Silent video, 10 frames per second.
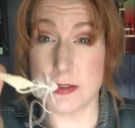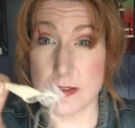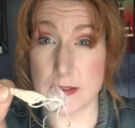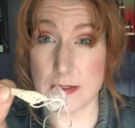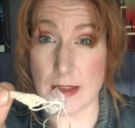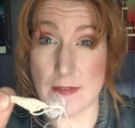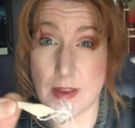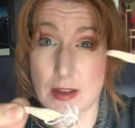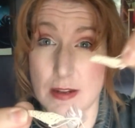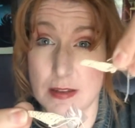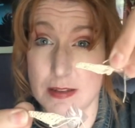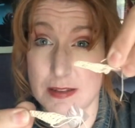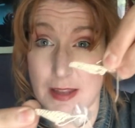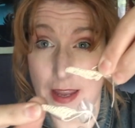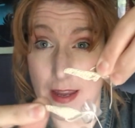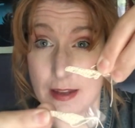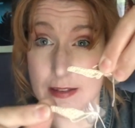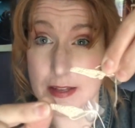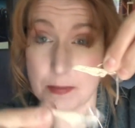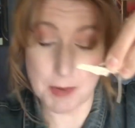This is a 7. This is 8.
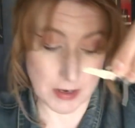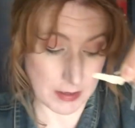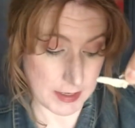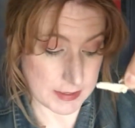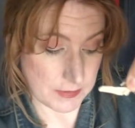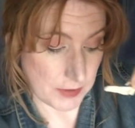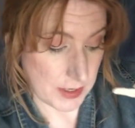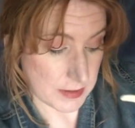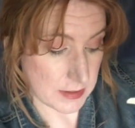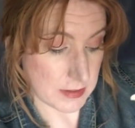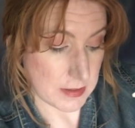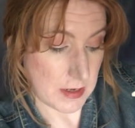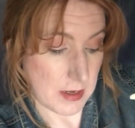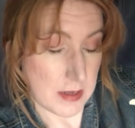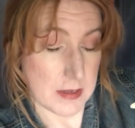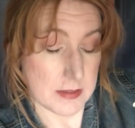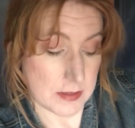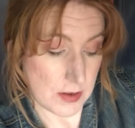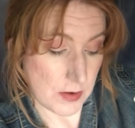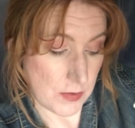It's like barely a difference.
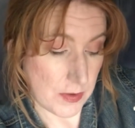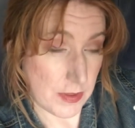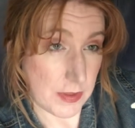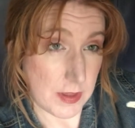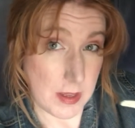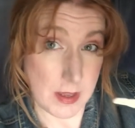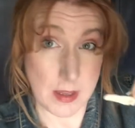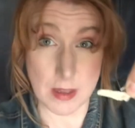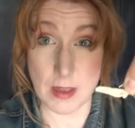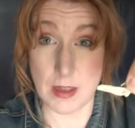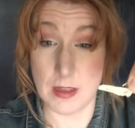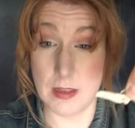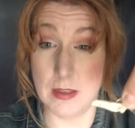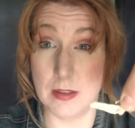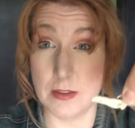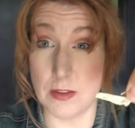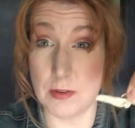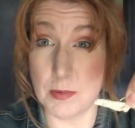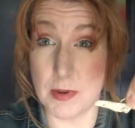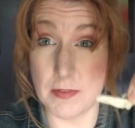So the, the
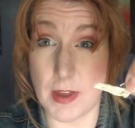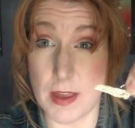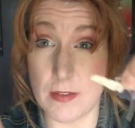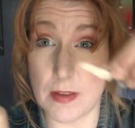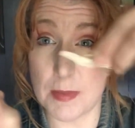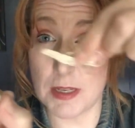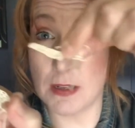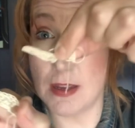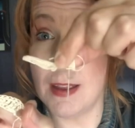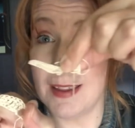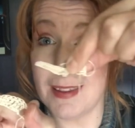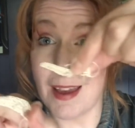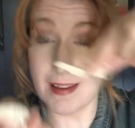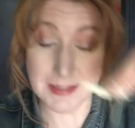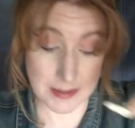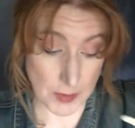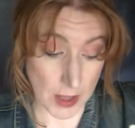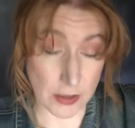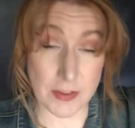3.5, I mean, yeah, it's smaller.